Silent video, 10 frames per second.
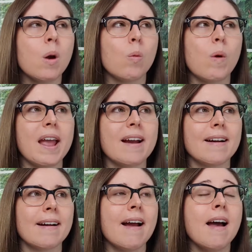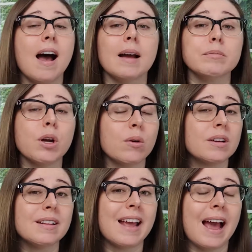where I'm
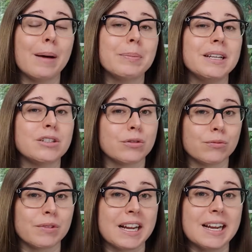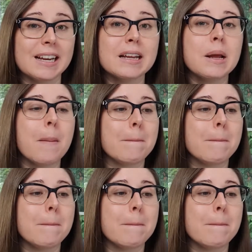totally happy to read,